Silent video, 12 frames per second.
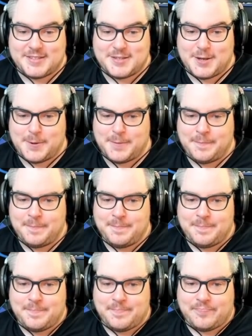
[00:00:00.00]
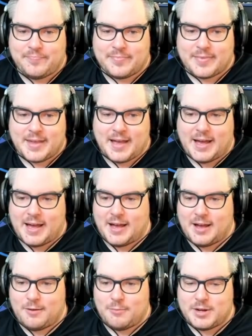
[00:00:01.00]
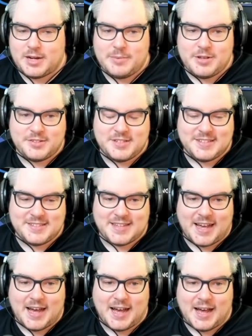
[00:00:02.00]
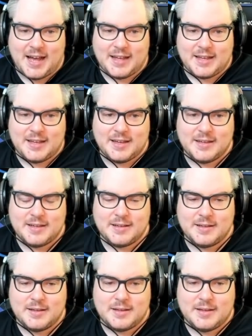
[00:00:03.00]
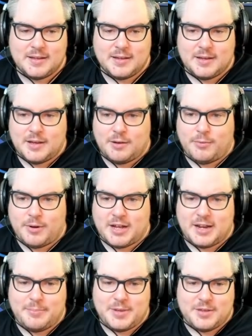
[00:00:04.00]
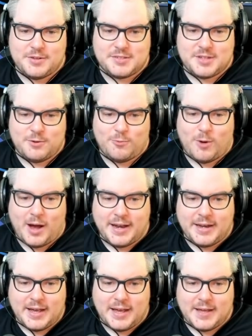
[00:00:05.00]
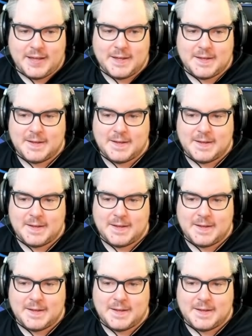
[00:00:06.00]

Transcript: So we're going to be using Zahhak. We're going to be using Wanda.